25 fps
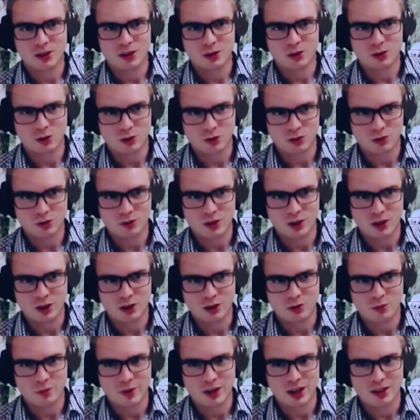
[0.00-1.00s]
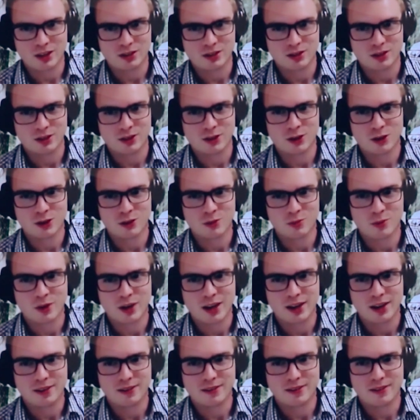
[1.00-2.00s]
gross vehicle mass and curb
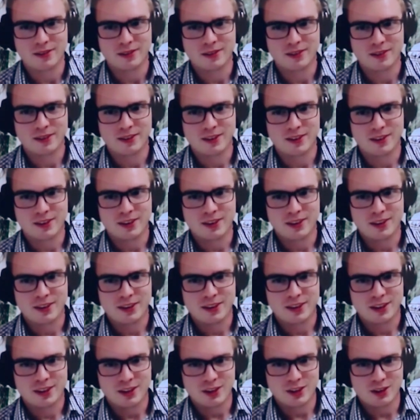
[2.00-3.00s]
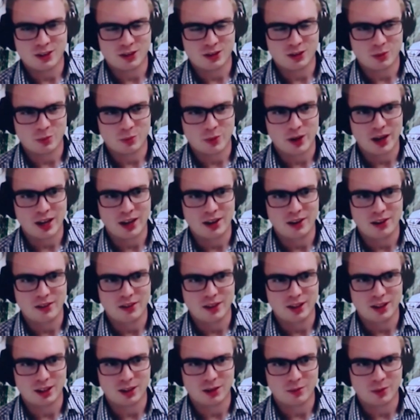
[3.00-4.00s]
weight is the payload
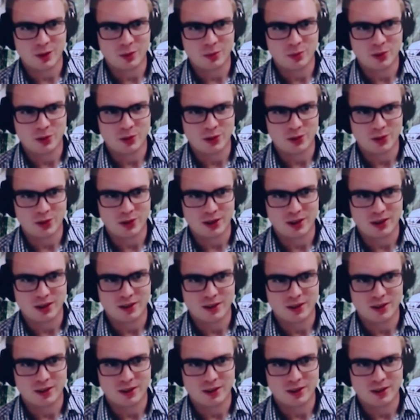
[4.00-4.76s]
that can be put on it.